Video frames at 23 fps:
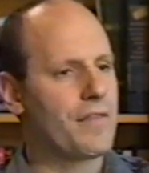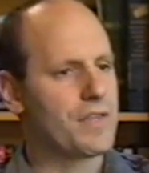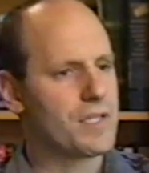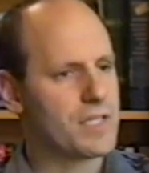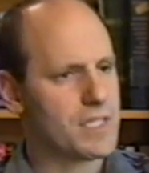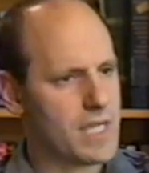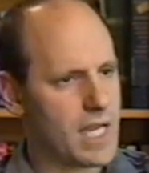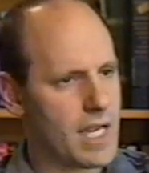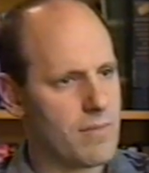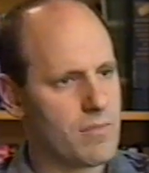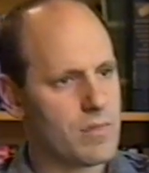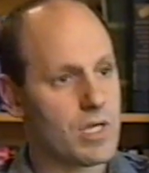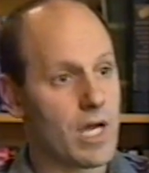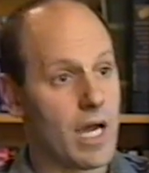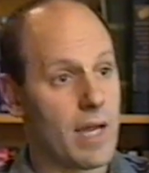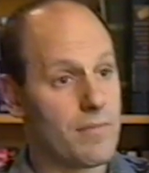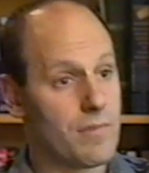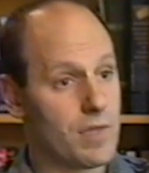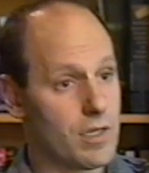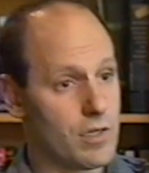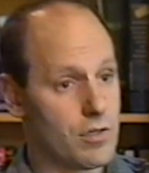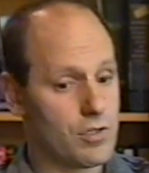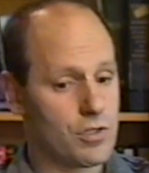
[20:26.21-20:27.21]
the same time
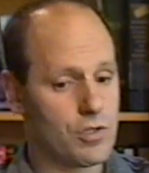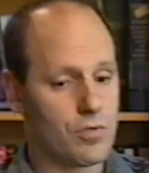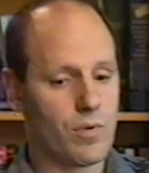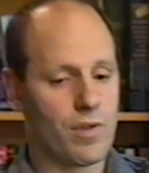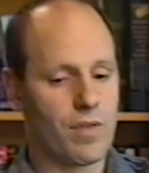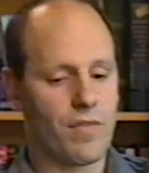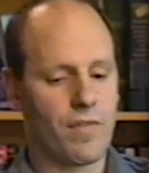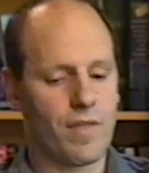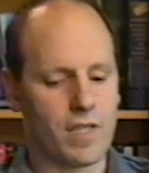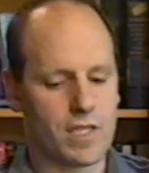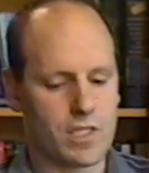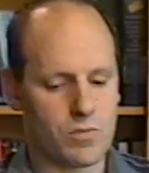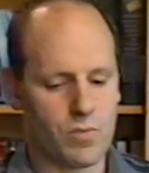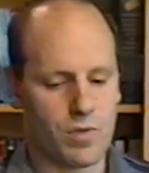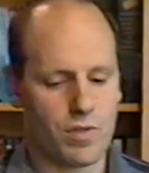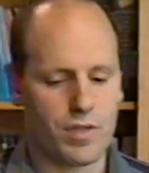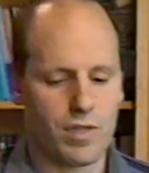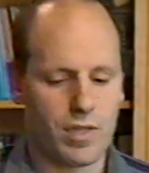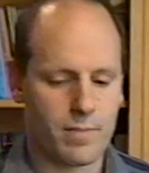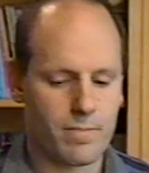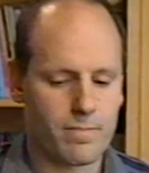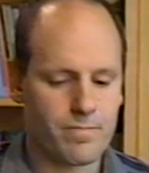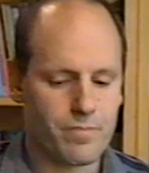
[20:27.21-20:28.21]
that you're doing things with
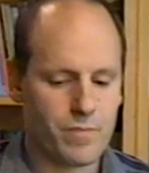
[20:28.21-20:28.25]
them.